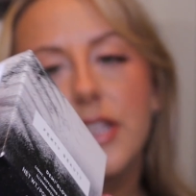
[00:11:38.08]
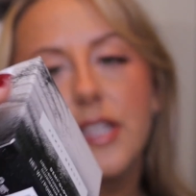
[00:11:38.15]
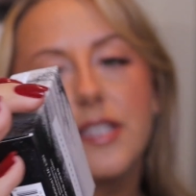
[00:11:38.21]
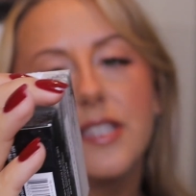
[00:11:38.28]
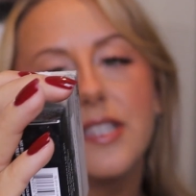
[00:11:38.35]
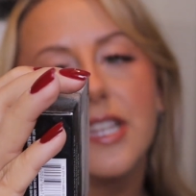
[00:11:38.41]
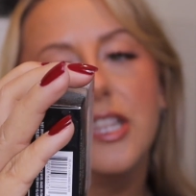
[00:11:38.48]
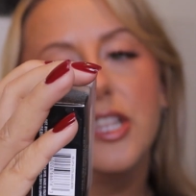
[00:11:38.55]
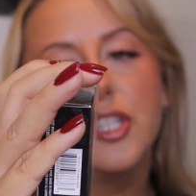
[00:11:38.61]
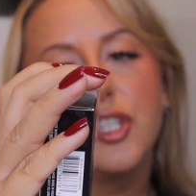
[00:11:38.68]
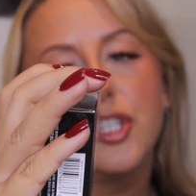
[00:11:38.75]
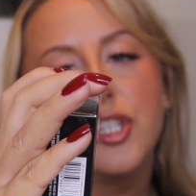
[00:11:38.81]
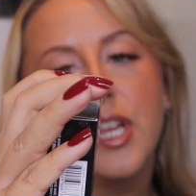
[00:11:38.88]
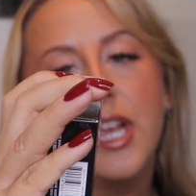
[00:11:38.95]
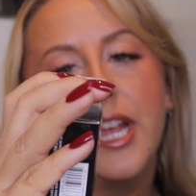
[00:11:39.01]
this is in the
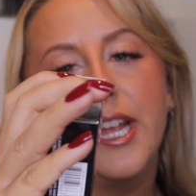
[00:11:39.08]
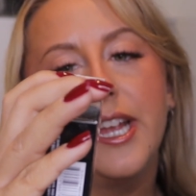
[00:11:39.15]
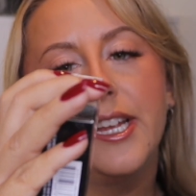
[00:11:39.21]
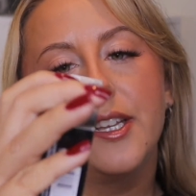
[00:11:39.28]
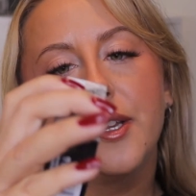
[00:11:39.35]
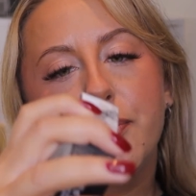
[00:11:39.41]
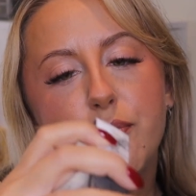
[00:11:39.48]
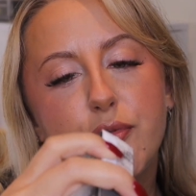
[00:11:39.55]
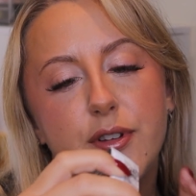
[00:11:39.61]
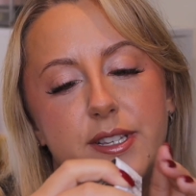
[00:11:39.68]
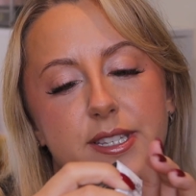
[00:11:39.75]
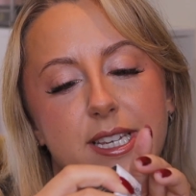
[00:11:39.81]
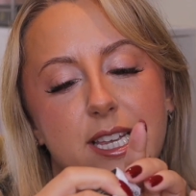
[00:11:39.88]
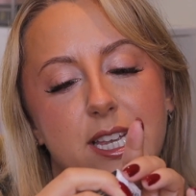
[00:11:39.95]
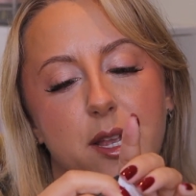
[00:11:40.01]
shade
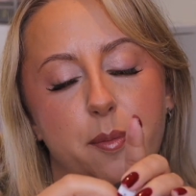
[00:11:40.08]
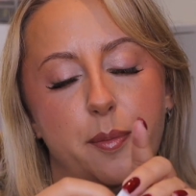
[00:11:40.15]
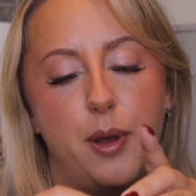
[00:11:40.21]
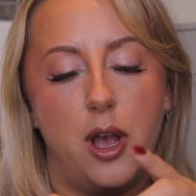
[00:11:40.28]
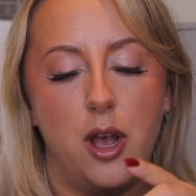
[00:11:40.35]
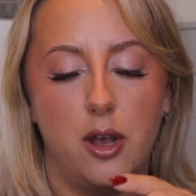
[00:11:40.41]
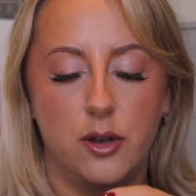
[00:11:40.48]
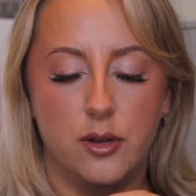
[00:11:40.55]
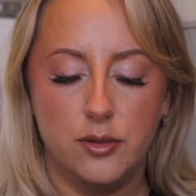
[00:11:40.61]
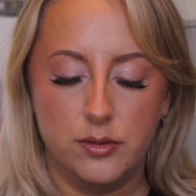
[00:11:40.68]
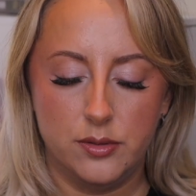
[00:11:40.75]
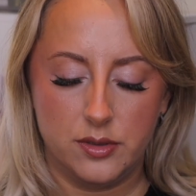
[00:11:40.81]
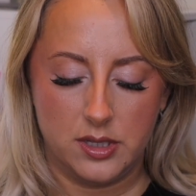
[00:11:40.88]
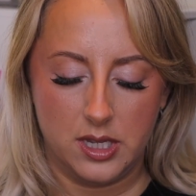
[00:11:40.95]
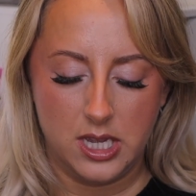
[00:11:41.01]
Pretty
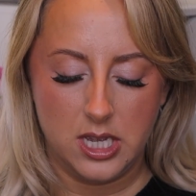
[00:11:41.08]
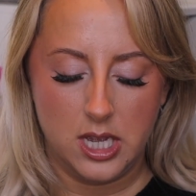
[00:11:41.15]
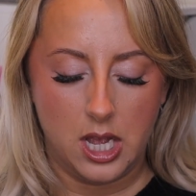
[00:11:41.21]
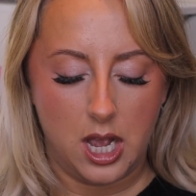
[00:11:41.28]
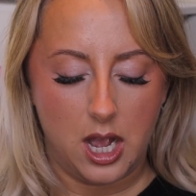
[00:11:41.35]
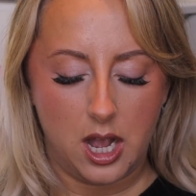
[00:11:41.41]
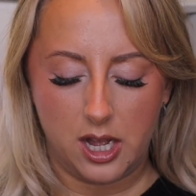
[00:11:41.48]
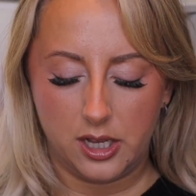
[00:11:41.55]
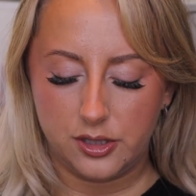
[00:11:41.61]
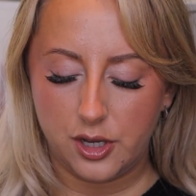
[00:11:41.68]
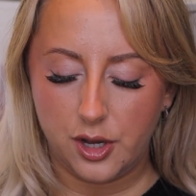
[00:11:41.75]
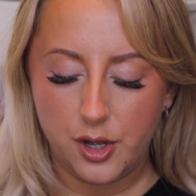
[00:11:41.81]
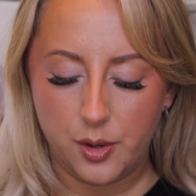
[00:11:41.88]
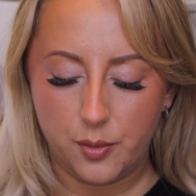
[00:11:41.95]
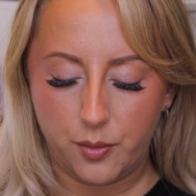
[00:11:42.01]
Pearls. I
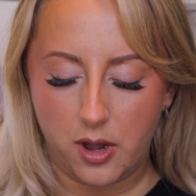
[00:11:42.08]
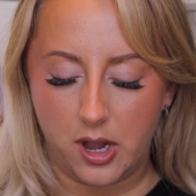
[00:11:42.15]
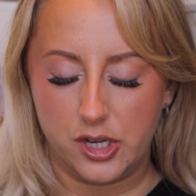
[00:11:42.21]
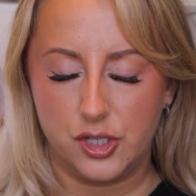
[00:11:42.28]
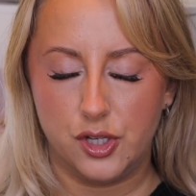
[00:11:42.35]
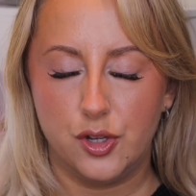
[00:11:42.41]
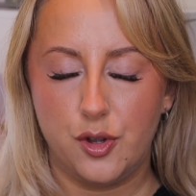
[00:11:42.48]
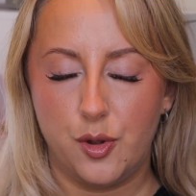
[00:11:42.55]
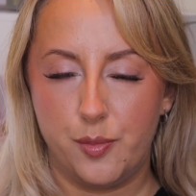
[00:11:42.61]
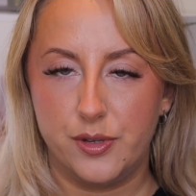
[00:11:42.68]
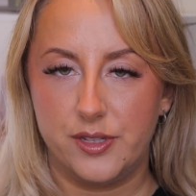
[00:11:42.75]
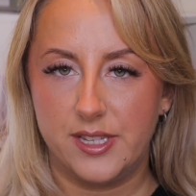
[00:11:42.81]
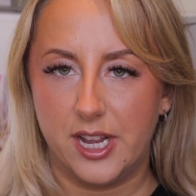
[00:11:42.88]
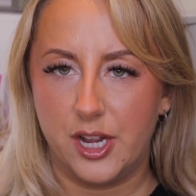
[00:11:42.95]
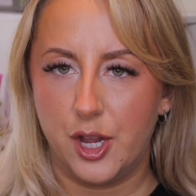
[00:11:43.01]
don't know why, I should have got
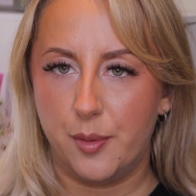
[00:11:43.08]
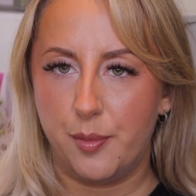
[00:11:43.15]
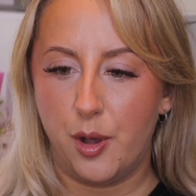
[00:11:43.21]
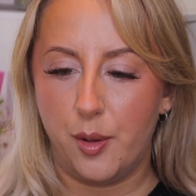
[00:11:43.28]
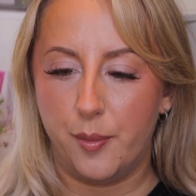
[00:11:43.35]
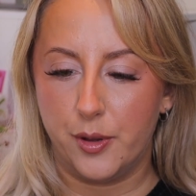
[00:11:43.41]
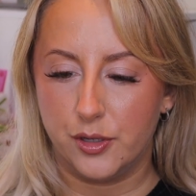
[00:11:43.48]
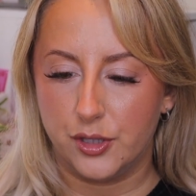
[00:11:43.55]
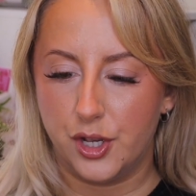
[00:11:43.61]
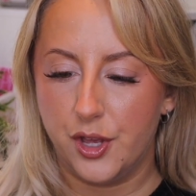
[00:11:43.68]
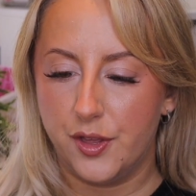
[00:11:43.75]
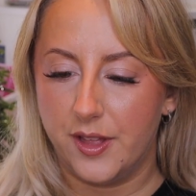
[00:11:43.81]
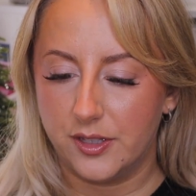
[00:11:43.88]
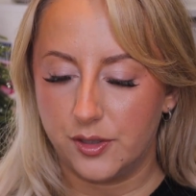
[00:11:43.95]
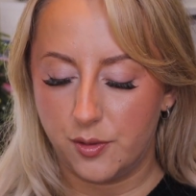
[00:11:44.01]
Prosecco Pot because I know
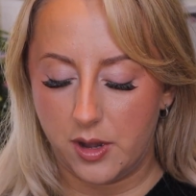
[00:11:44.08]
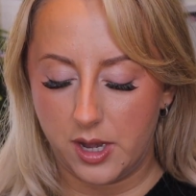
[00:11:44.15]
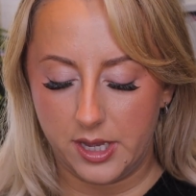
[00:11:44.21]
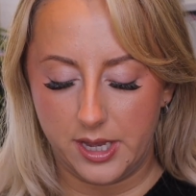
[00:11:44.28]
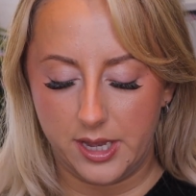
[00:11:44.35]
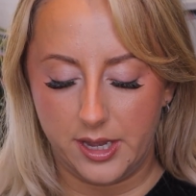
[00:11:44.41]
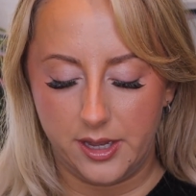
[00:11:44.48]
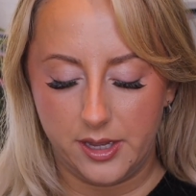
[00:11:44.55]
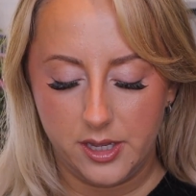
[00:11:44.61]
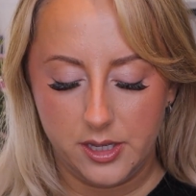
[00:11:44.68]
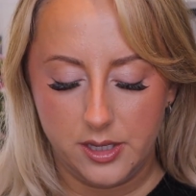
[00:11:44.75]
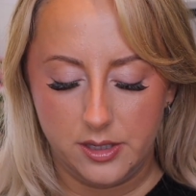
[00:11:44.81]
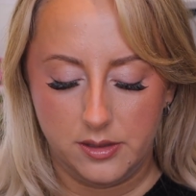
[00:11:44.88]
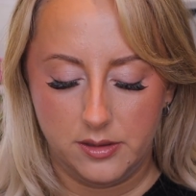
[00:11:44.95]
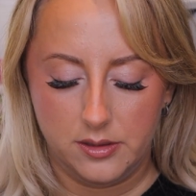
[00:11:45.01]
that's quite a
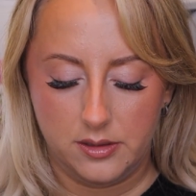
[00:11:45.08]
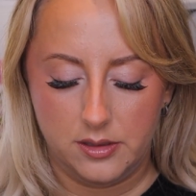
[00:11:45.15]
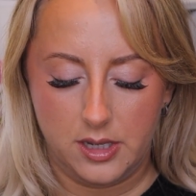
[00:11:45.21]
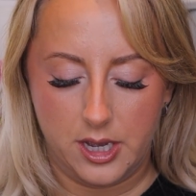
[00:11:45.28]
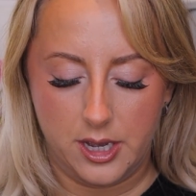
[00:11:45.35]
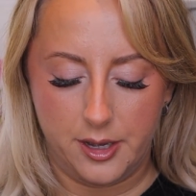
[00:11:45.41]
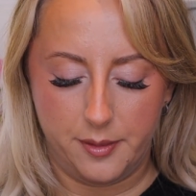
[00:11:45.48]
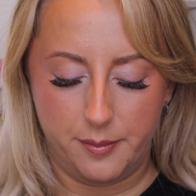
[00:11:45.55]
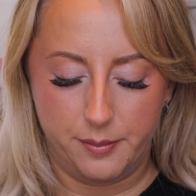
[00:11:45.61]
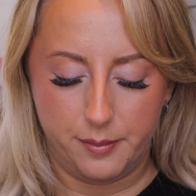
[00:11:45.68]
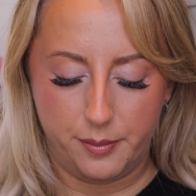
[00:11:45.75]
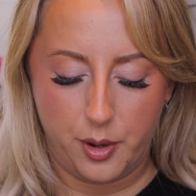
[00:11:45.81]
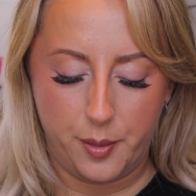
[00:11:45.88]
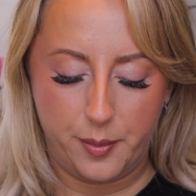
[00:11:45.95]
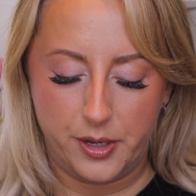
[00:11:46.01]

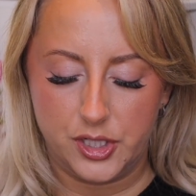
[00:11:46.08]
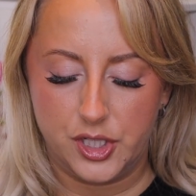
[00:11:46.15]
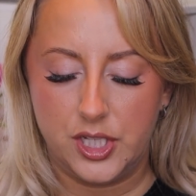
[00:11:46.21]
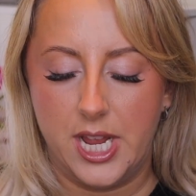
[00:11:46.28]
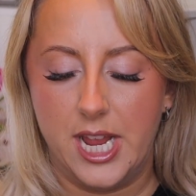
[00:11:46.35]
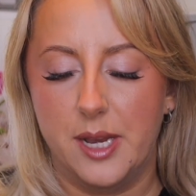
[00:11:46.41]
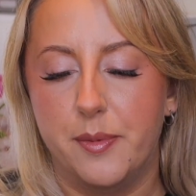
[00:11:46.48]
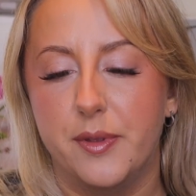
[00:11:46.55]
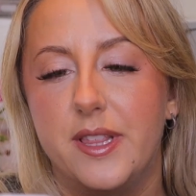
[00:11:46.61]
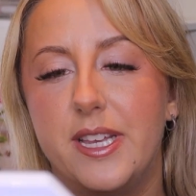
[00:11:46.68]
popular shade, but